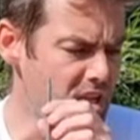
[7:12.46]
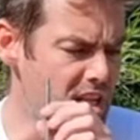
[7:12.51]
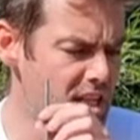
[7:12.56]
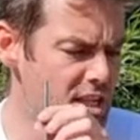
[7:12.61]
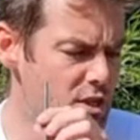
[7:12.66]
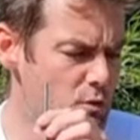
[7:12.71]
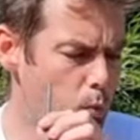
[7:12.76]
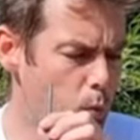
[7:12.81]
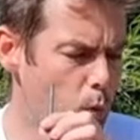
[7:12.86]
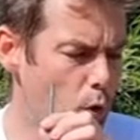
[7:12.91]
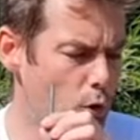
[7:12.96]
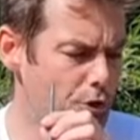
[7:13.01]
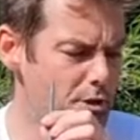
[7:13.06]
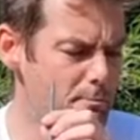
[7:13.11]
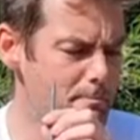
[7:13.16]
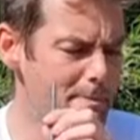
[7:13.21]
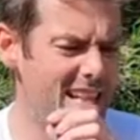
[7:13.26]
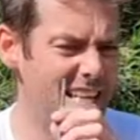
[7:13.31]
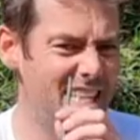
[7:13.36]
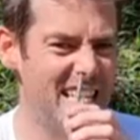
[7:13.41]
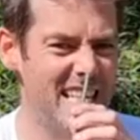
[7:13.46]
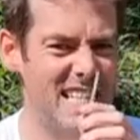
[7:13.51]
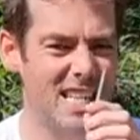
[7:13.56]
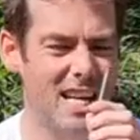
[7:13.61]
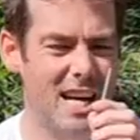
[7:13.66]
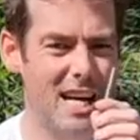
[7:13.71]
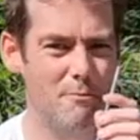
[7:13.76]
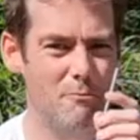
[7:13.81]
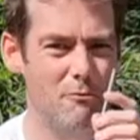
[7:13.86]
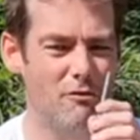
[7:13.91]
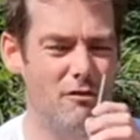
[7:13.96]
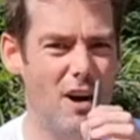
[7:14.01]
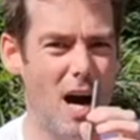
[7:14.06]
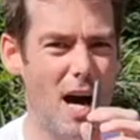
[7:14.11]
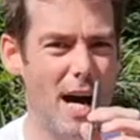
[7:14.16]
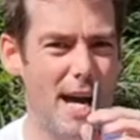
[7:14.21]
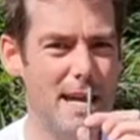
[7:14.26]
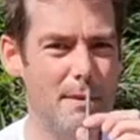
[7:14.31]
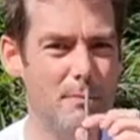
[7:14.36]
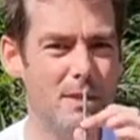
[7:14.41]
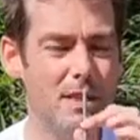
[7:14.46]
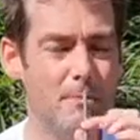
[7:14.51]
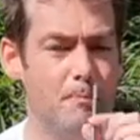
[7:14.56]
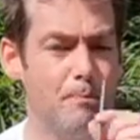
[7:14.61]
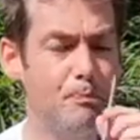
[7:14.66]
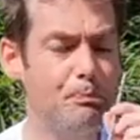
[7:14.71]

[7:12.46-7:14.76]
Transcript: There's watermelon-y type vibes.